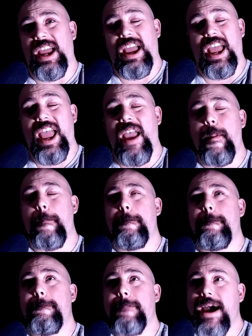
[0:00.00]
it
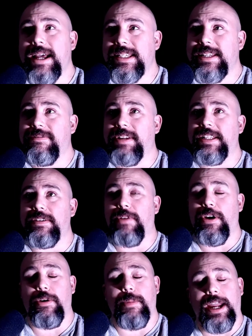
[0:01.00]
massively
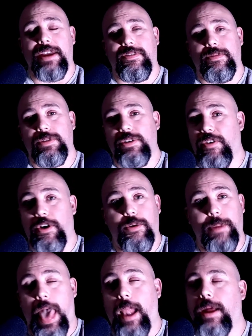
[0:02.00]

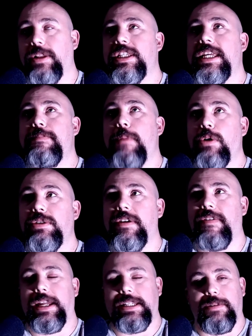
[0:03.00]

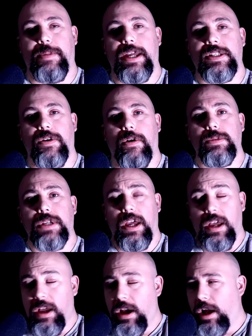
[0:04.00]
demotivated me at times.
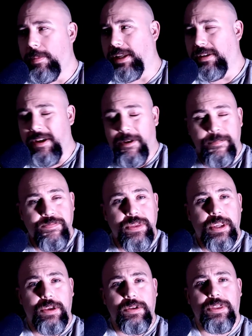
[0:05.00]
I mean,
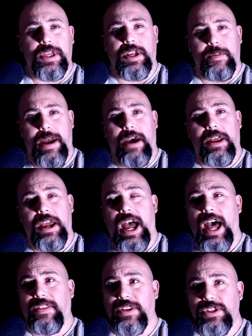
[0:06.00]
you think about it.
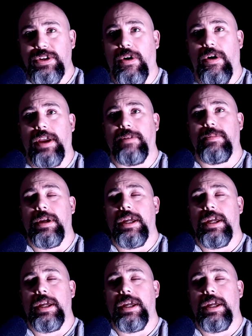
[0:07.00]
At the time,